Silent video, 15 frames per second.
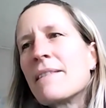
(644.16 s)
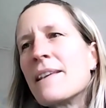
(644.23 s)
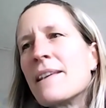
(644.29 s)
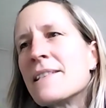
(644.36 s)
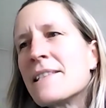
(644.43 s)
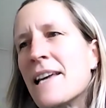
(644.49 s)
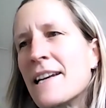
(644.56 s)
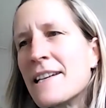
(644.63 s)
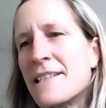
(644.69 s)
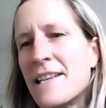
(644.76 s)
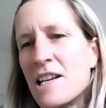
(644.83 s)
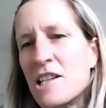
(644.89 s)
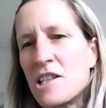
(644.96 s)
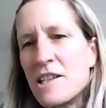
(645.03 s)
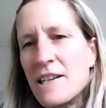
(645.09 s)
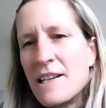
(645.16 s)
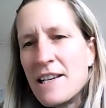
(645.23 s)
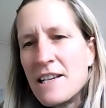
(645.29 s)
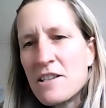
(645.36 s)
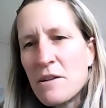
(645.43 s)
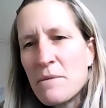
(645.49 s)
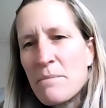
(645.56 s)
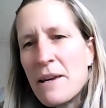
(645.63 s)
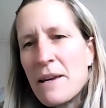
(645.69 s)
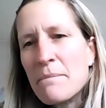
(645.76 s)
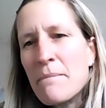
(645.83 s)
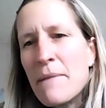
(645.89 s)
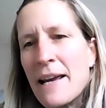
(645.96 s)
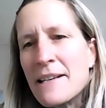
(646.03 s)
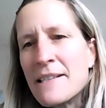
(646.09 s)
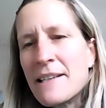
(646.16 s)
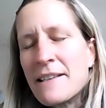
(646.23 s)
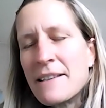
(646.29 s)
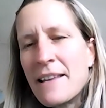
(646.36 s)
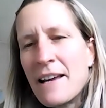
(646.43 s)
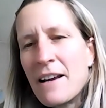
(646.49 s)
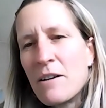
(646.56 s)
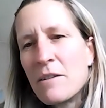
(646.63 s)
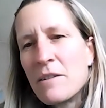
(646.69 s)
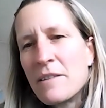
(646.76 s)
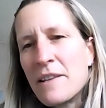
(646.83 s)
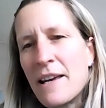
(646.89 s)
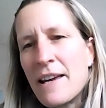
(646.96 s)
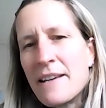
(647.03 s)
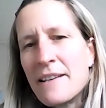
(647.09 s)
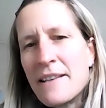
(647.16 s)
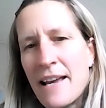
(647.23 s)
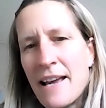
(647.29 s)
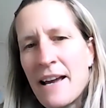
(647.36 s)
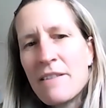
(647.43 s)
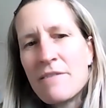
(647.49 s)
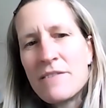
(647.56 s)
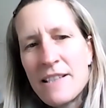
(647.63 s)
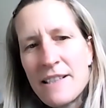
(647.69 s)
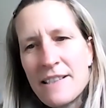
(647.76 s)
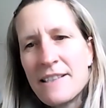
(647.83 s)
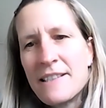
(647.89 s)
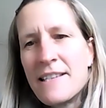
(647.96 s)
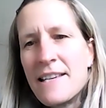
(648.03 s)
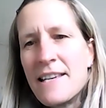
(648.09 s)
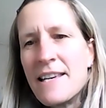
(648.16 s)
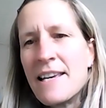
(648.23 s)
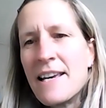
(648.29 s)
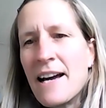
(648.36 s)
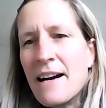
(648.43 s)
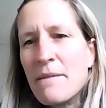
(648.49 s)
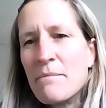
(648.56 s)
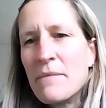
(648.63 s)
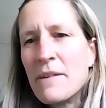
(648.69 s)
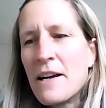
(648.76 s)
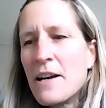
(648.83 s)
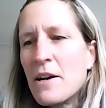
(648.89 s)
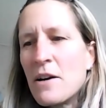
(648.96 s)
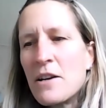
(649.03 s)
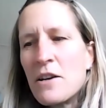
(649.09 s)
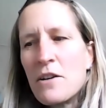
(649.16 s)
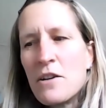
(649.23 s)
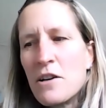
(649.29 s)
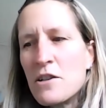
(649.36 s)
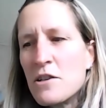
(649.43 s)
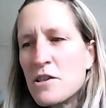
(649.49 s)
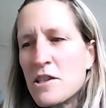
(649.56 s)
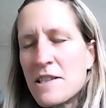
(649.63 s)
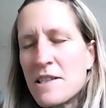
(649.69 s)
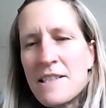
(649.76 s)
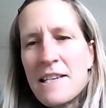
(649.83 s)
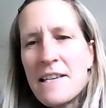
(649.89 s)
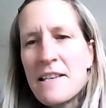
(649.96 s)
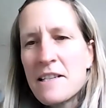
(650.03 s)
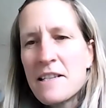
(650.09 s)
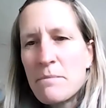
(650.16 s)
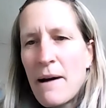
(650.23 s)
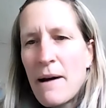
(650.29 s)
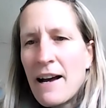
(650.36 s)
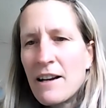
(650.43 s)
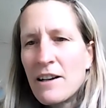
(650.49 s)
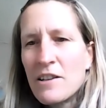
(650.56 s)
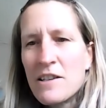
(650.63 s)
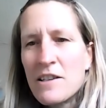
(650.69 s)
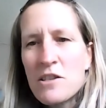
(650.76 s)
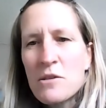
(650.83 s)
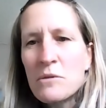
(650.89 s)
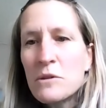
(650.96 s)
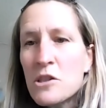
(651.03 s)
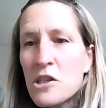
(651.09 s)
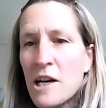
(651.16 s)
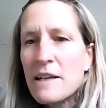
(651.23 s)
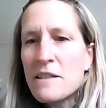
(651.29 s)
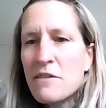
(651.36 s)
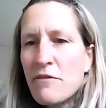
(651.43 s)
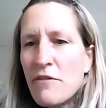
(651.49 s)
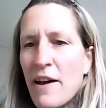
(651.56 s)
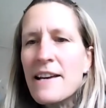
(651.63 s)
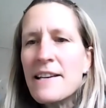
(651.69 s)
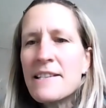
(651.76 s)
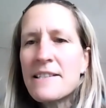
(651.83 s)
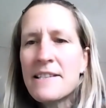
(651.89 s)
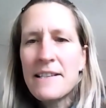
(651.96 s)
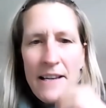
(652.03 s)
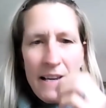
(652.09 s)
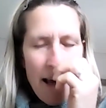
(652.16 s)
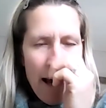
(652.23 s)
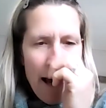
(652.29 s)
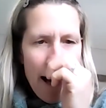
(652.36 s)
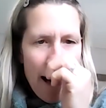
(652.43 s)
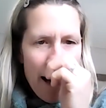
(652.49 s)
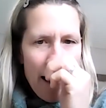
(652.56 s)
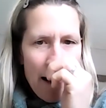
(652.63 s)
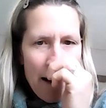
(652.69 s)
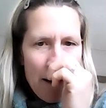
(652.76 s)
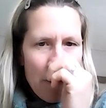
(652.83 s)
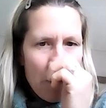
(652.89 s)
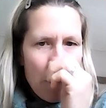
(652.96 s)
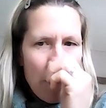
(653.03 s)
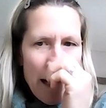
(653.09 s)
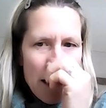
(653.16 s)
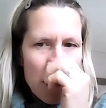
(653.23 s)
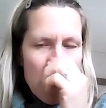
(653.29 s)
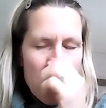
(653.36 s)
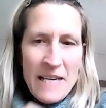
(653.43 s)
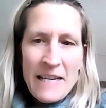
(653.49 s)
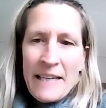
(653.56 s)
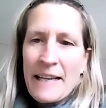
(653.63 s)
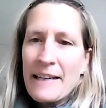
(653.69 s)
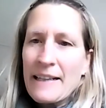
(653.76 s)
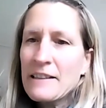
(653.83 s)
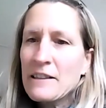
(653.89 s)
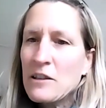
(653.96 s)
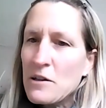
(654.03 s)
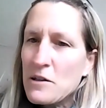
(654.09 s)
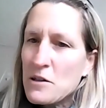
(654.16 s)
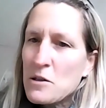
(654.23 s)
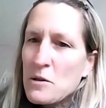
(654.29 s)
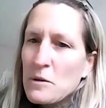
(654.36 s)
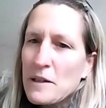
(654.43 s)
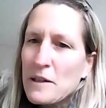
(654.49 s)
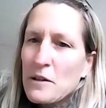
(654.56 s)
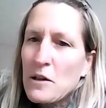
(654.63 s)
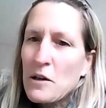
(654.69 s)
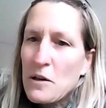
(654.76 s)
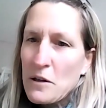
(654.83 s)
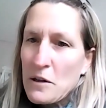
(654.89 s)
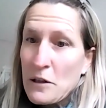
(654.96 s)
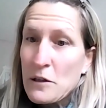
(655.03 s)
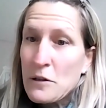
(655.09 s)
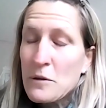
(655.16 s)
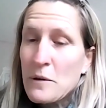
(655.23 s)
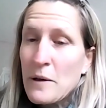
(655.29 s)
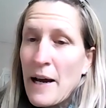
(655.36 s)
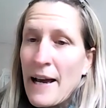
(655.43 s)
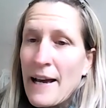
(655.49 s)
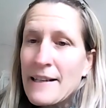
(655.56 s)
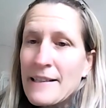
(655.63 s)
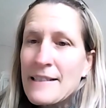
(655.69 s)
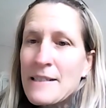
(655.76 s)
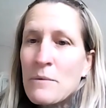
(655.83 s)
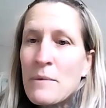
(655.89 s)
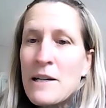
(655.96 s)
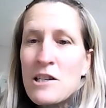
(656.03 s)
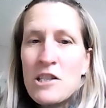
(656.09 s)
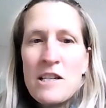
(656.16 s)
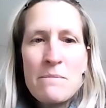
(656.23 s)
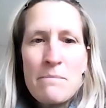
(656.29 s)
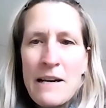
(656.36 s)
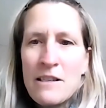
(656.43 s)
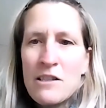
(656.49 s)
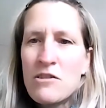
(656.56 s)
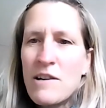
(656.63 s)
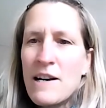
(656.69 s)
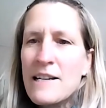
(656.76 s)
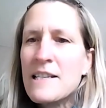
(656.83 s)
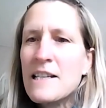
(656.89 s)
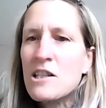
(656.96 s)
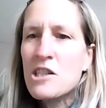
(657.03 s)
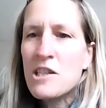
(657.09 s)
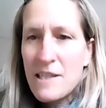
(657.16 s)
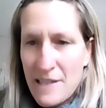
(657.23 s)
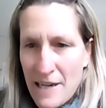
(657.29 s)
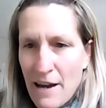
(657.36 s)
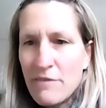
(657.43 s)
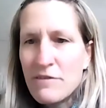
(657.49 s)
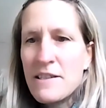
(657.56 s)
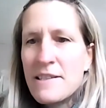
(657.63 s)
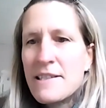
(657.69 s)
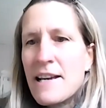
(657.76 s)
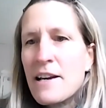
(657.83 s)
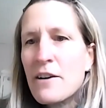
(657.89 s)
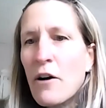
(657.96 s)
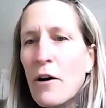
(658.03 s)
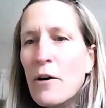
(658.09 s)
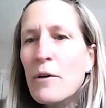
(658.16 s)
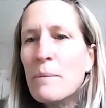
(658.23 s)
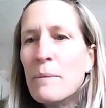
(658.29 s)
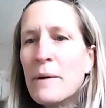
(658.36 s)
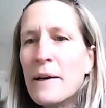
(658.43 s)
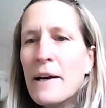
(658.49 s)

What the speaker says: sanitation needs are being met and they have dignity. You know, you just see the smile on a school child's face when she can go to school and go to the loo, and when she's menstruating, she doesn't have to stay at home.